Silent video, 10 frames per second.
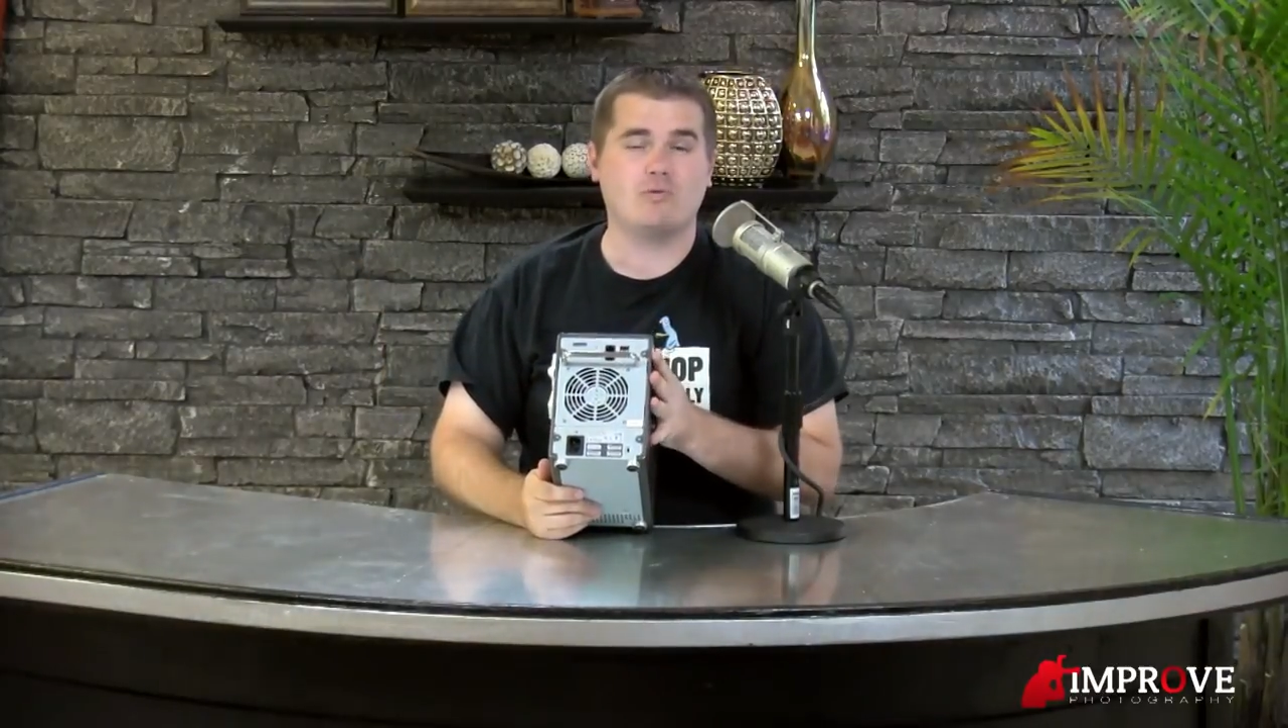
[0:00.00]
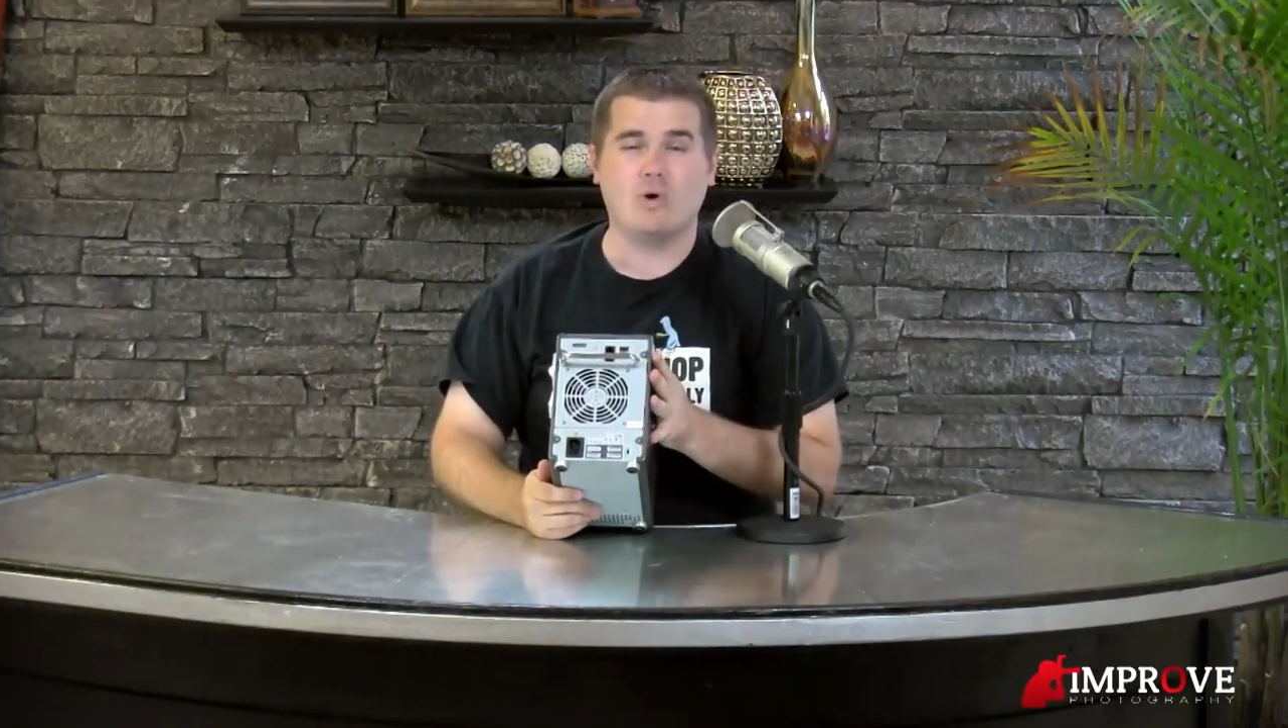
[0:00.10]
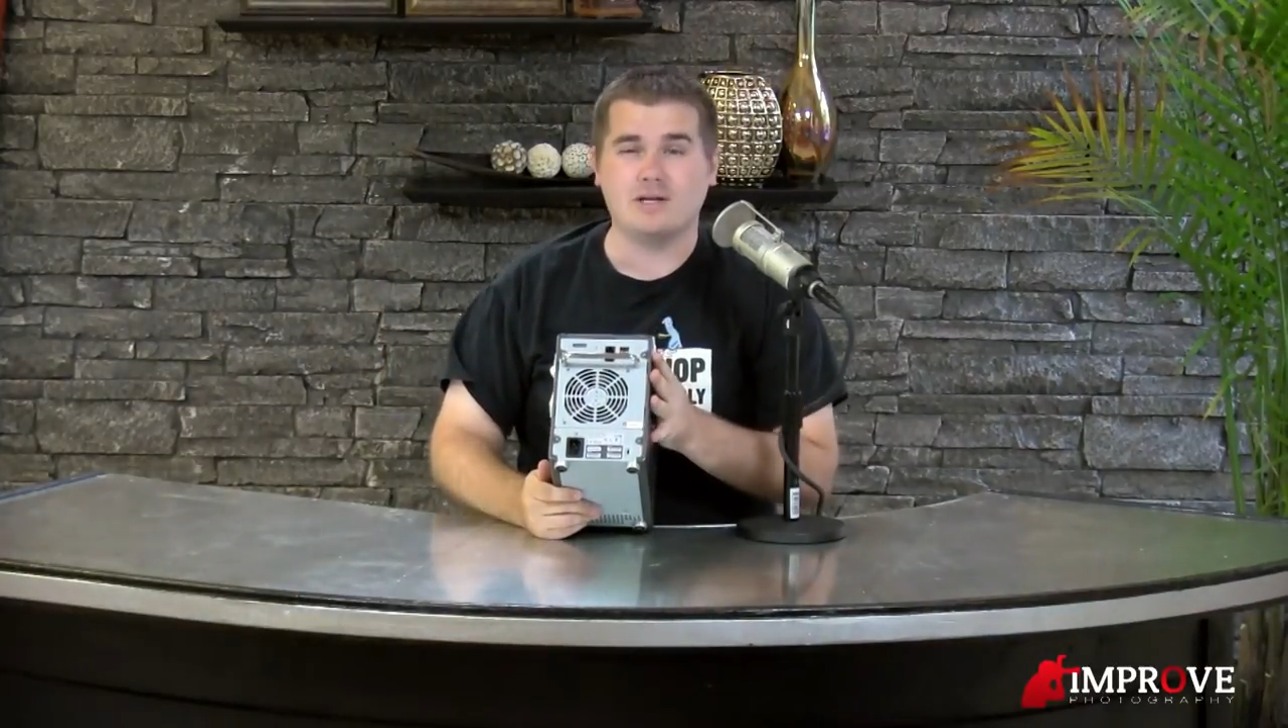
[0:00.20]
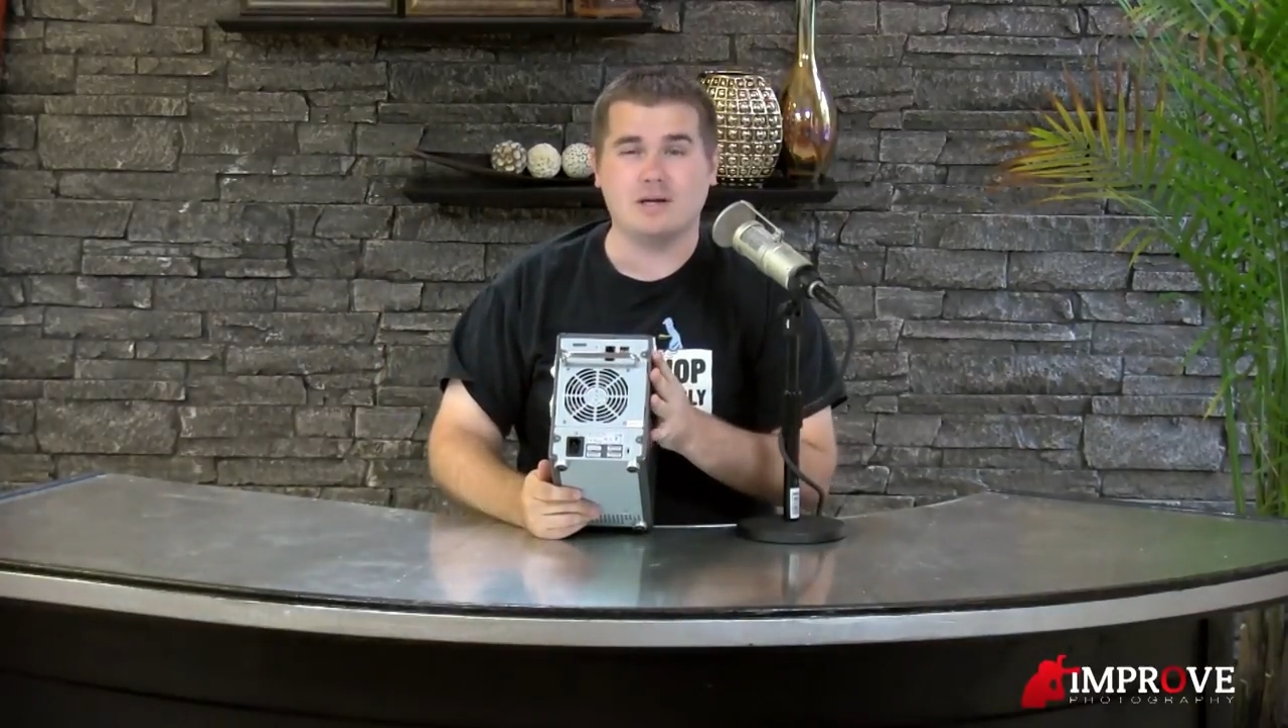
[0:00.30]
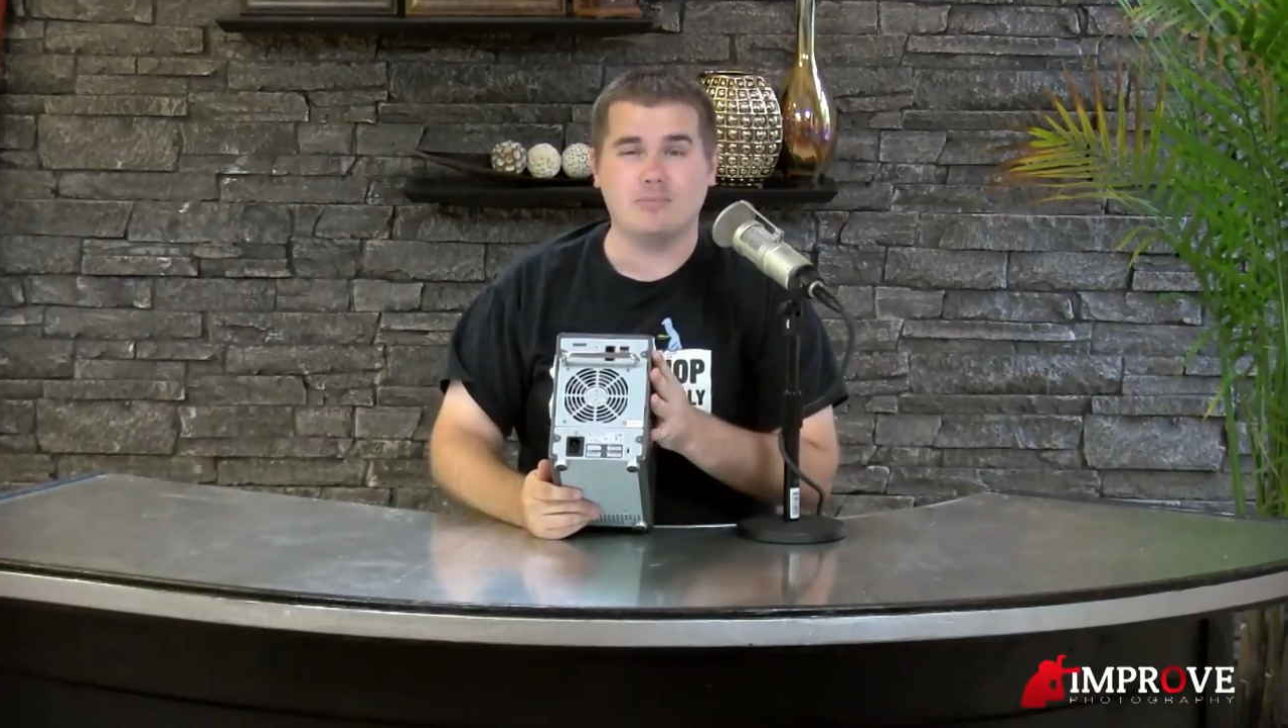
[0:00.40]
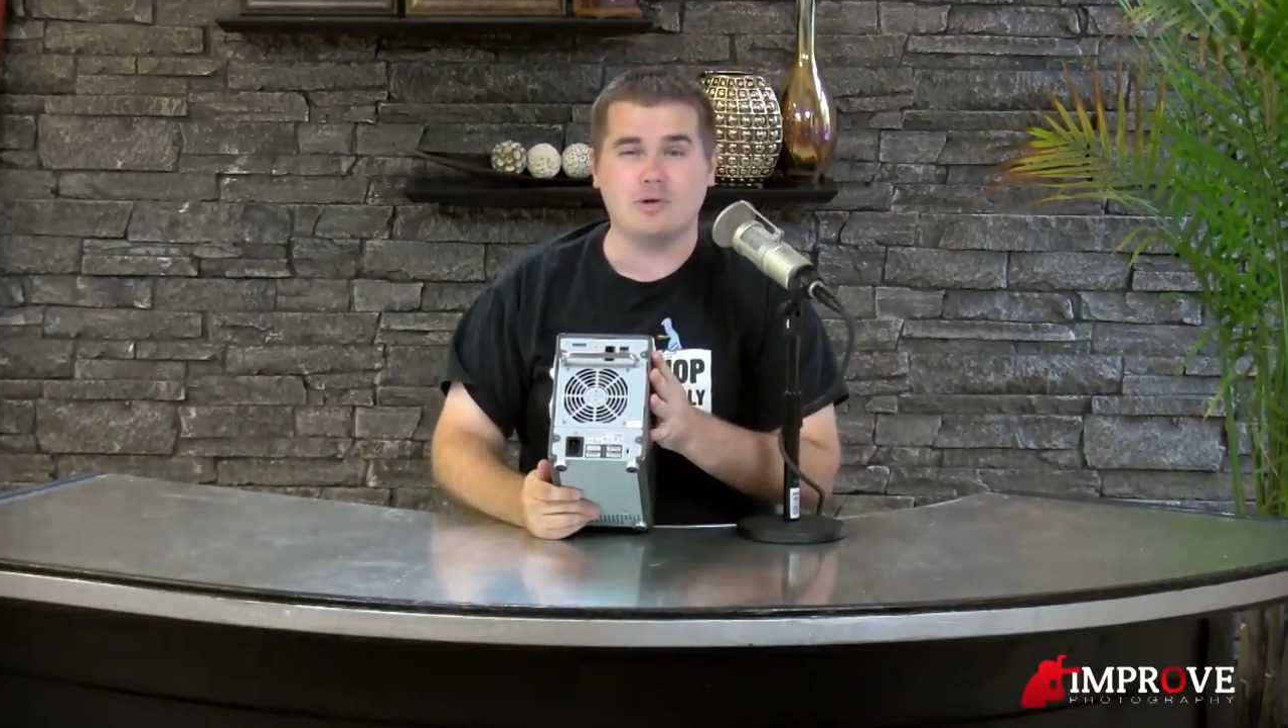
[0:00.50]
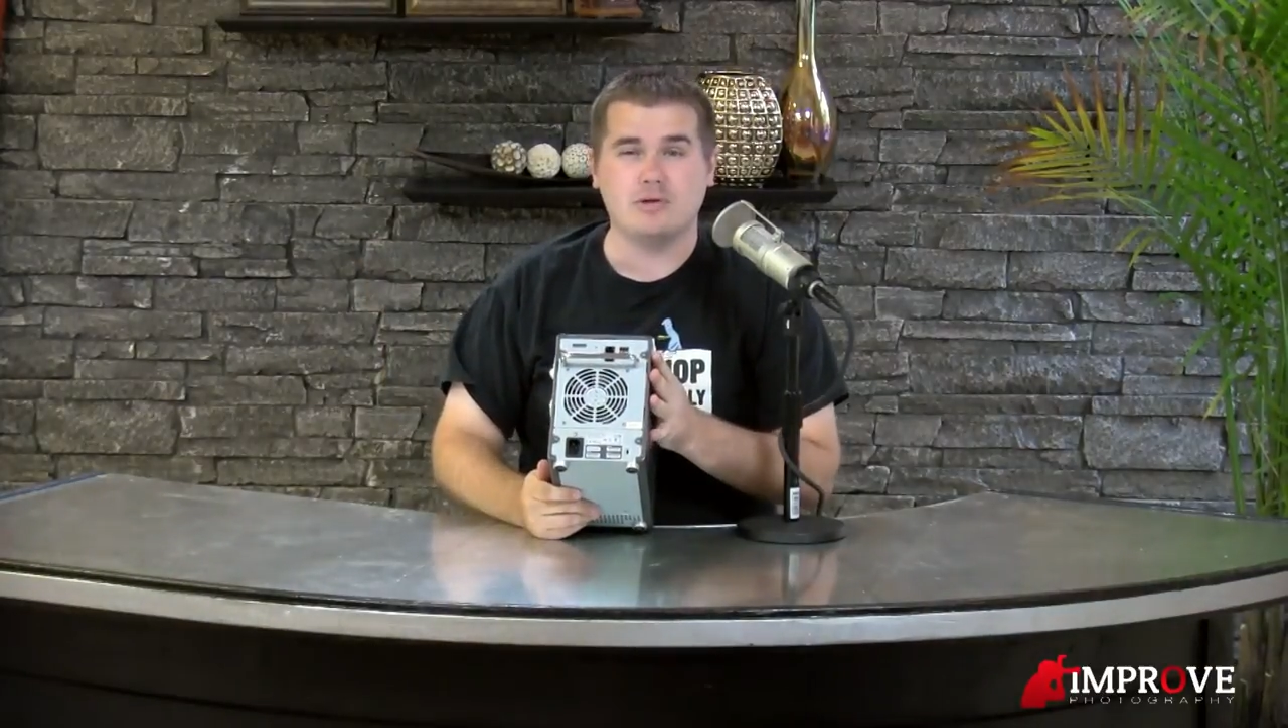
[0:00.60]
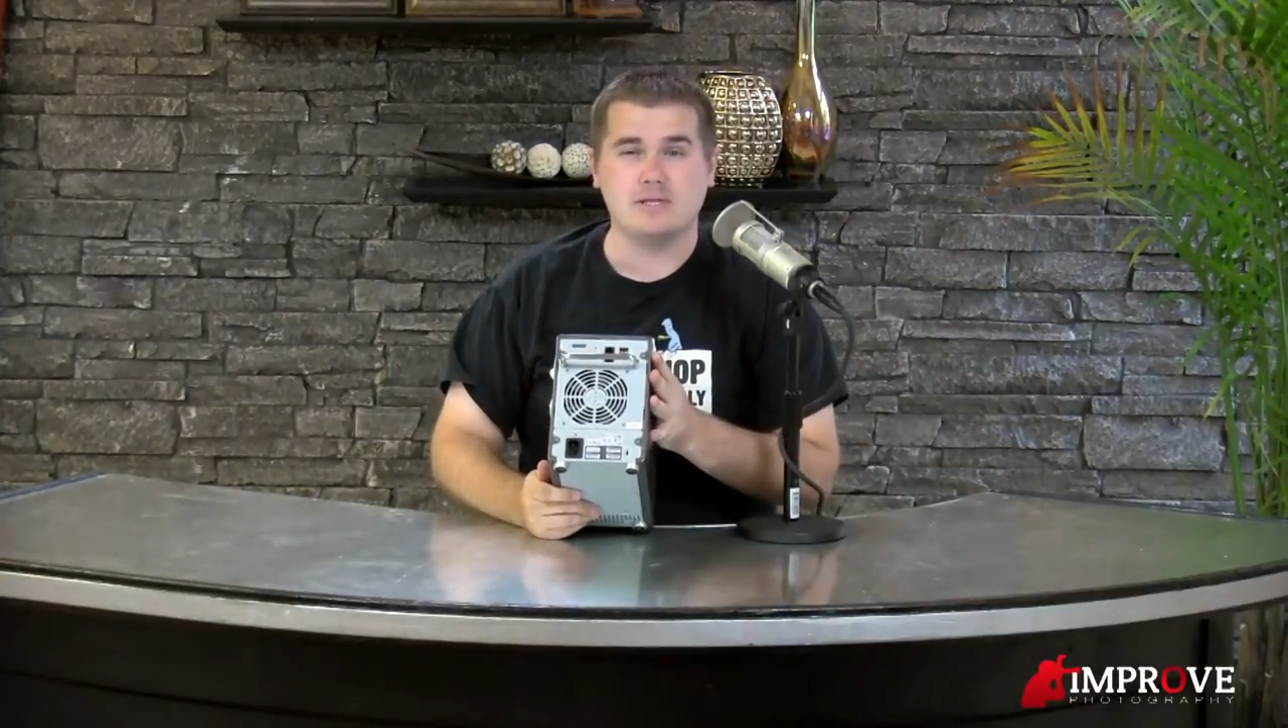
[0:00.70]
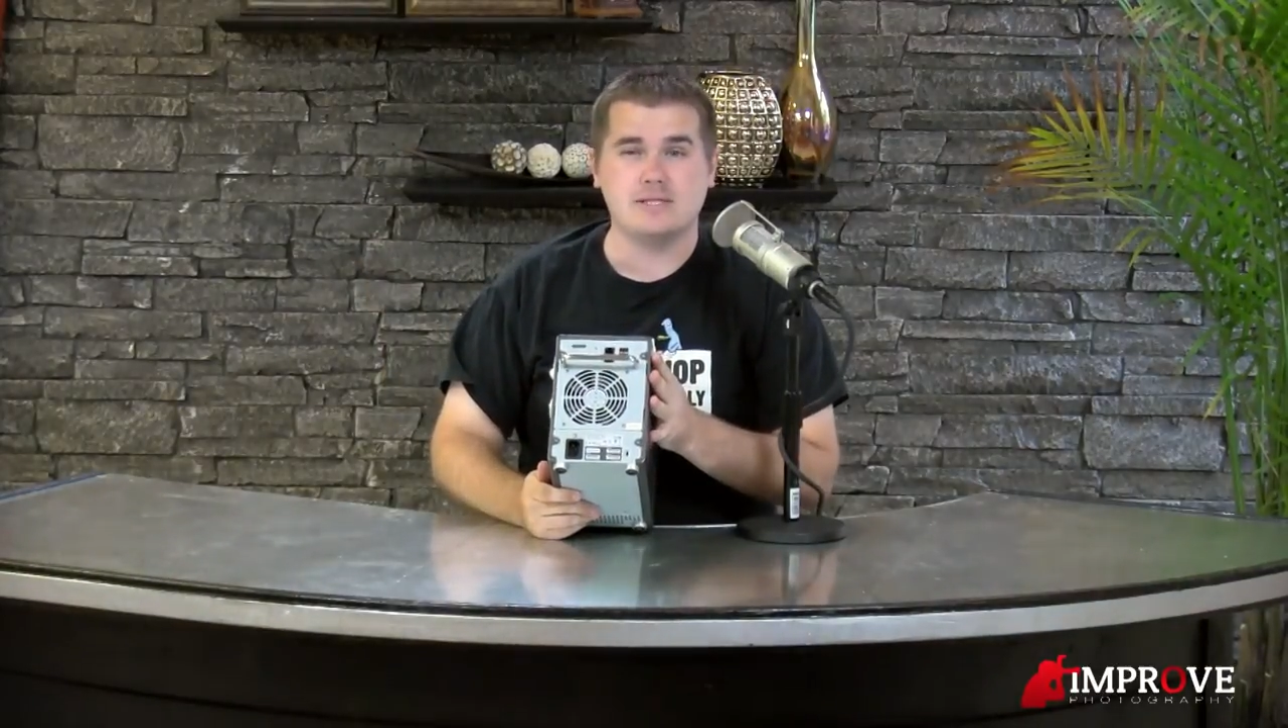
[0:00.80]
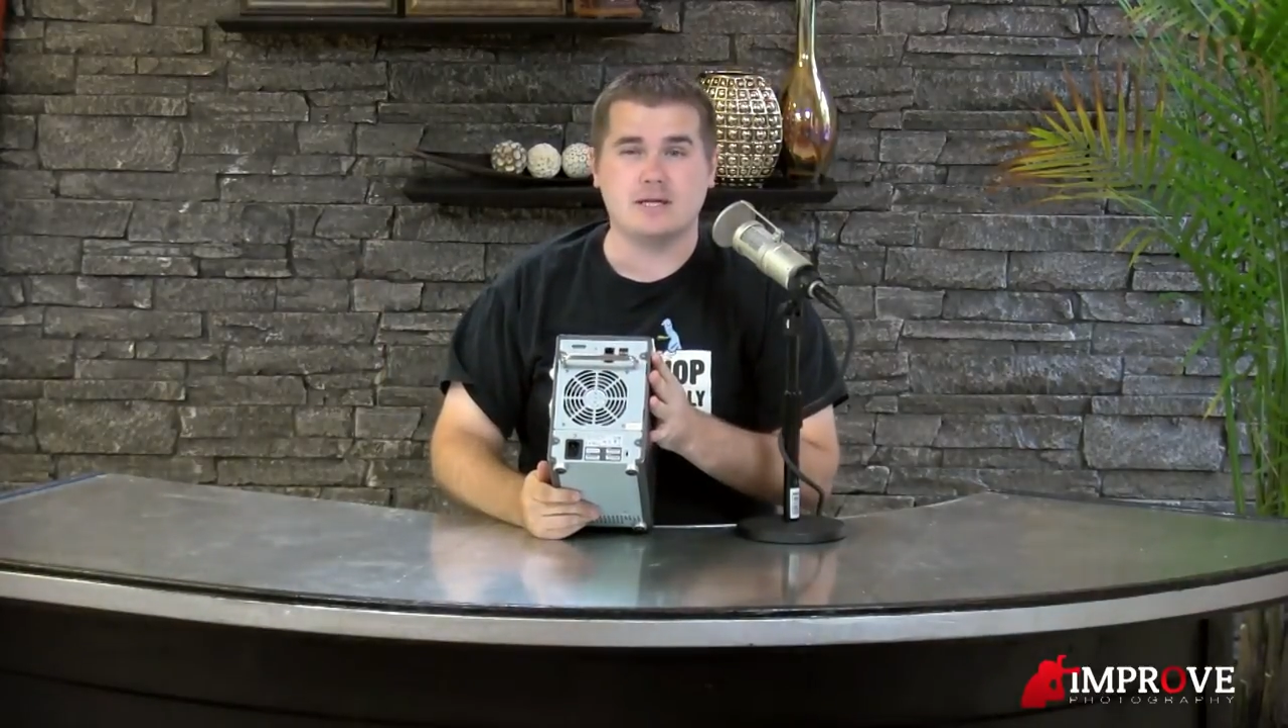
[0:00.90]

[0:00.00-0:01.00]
one computer that's